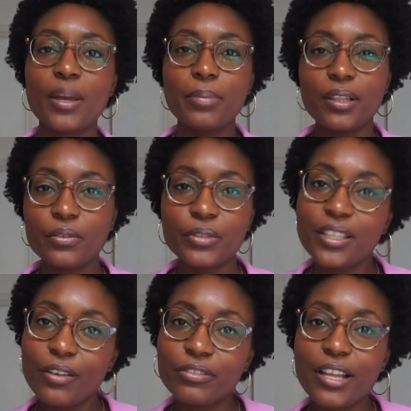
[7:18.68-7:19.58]

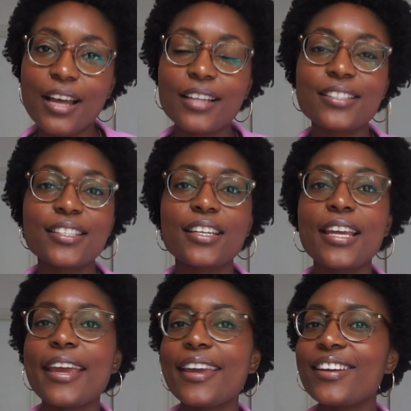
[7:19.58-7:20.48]
ballerina flats and
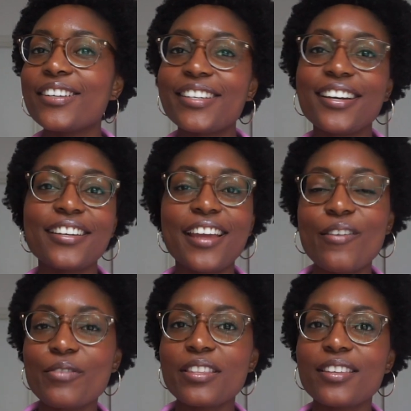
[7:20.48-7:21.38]
hair done,
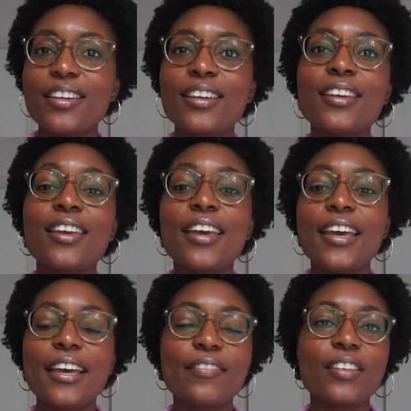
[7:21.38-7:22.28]
everything.
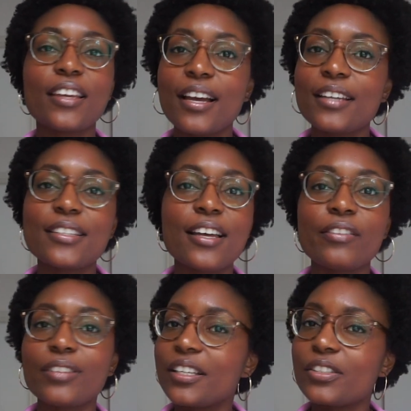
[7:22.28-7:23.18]
And the guys
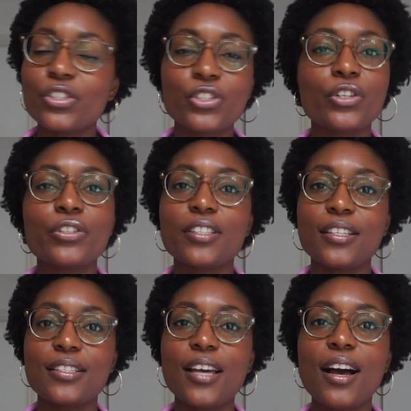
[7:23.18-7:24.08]
have like shirts
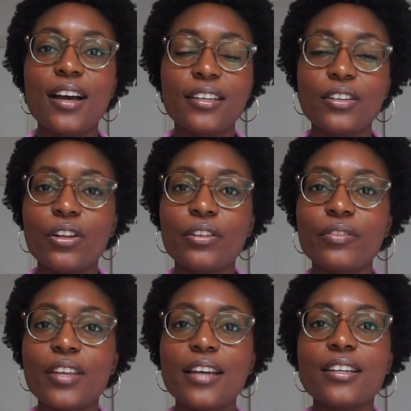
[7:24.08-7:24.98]
and tie and all of
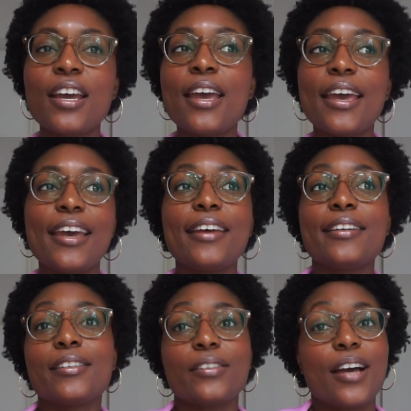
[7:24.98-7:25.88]
that.
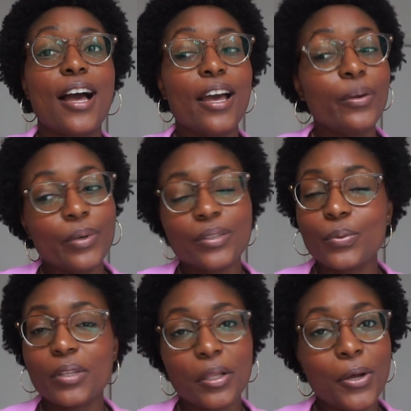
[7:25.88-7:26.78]
And I went
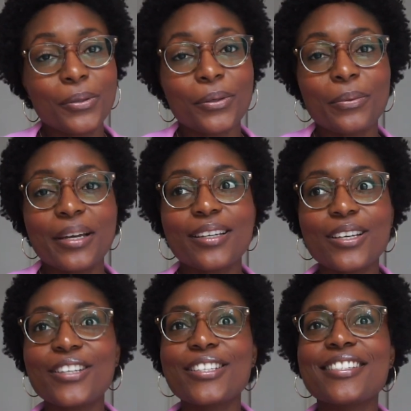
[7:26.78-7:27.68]
with a local way
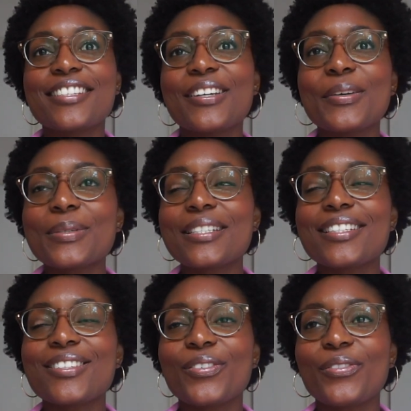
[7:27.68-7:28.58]
because it was
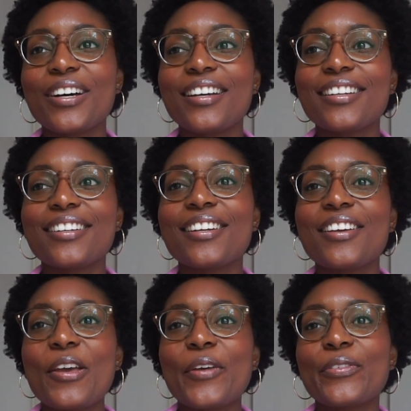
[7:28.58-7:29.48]
just fun
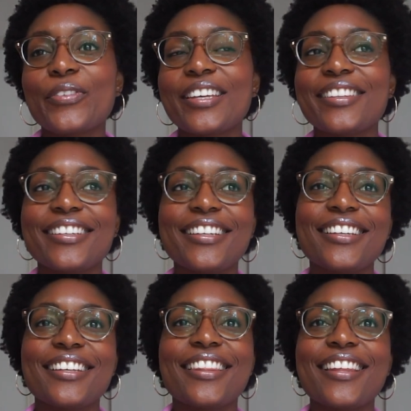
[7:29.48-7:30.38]

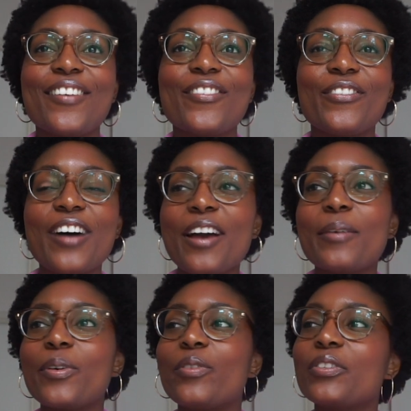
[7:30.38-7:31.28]
feeling that
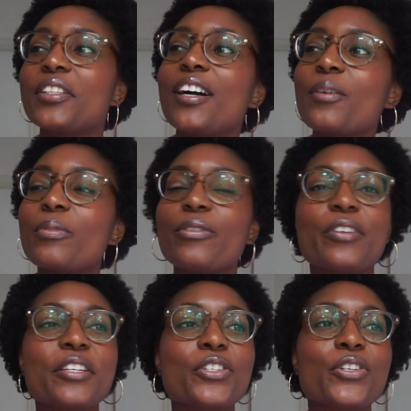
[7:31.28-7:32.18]
vibe of young
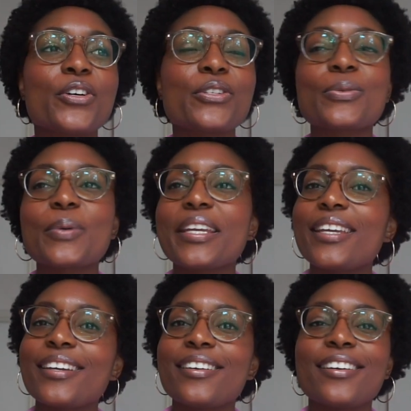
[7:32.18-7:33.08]
professionals. We're
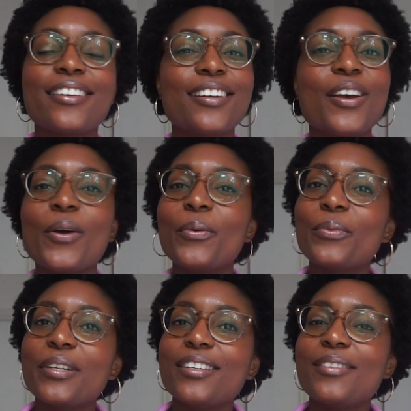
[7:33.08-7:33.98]
here,
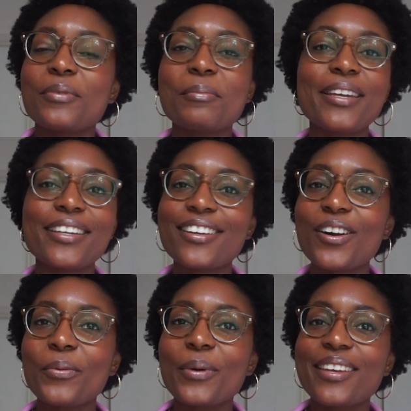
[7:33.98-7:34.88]
we're making
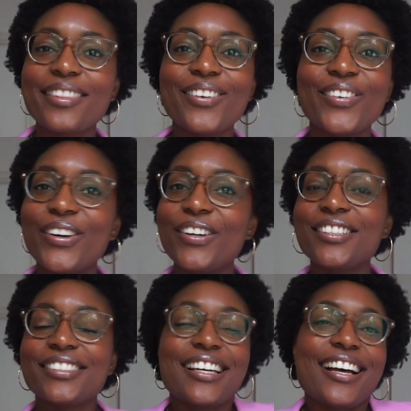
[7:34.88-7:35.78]
our way in the
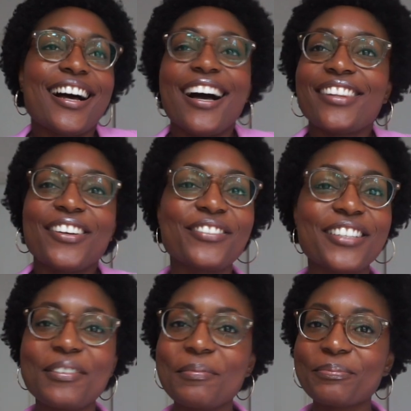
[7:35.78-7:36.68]
world. I loved
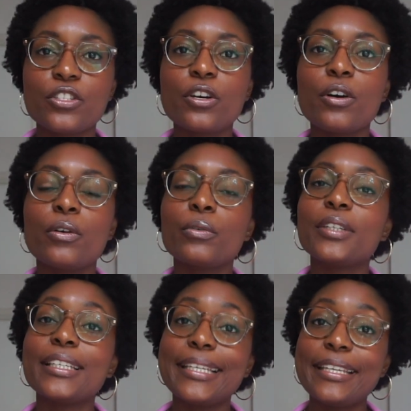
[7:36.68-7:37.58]
it. So
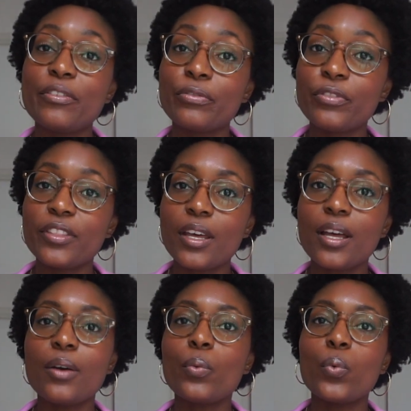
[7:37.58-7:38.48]
if
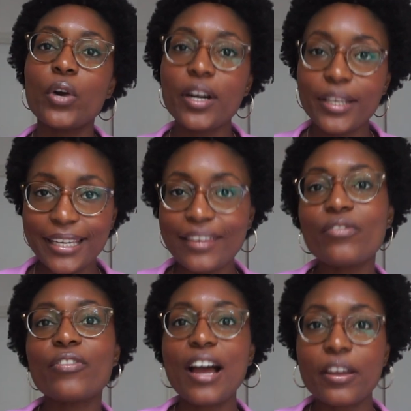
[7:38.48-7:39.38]
the work
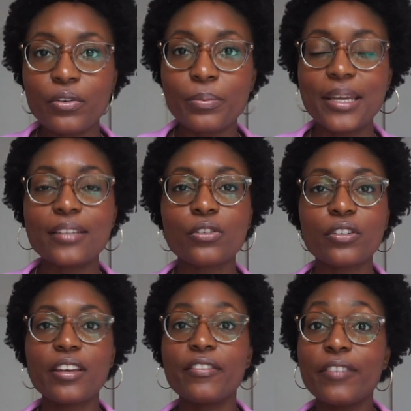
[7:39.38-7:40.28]
environment, or
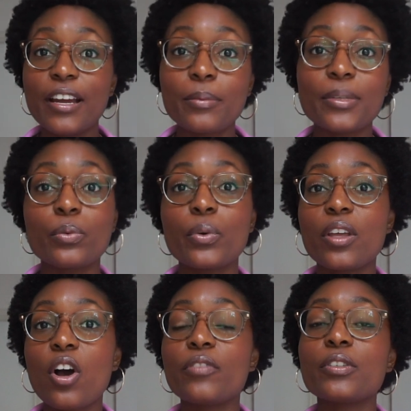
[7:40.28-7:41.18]
the environment where
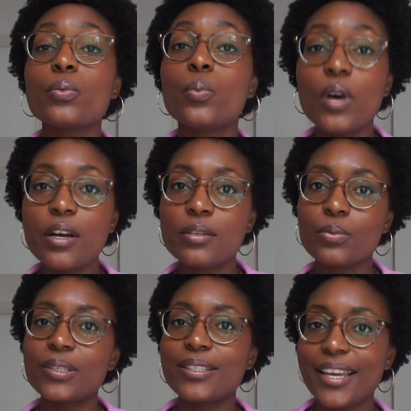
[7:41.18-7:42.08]
the office
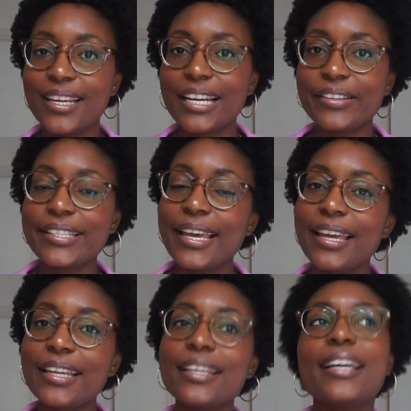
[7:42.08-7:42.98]
was 10 out of
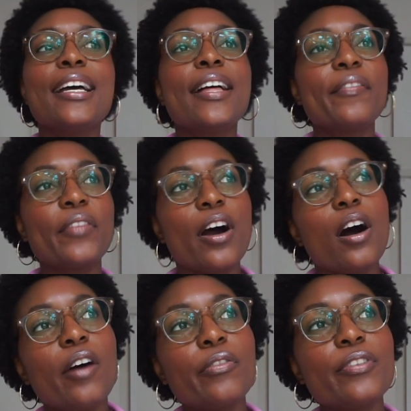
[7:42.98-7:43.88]
10, the
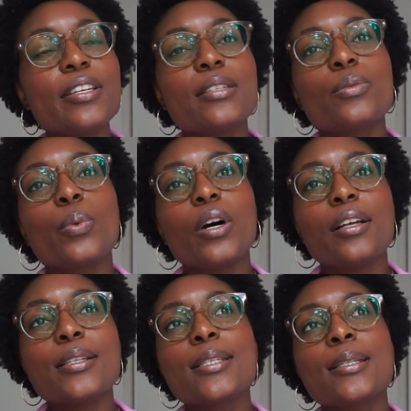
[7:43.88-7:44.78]
office
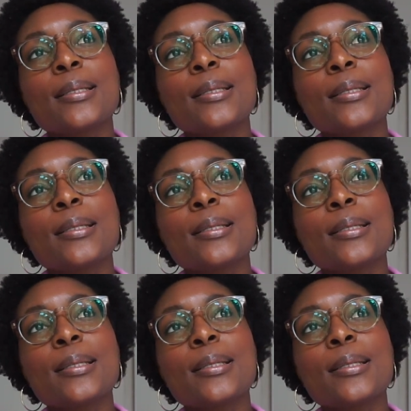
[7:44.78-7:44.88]
was,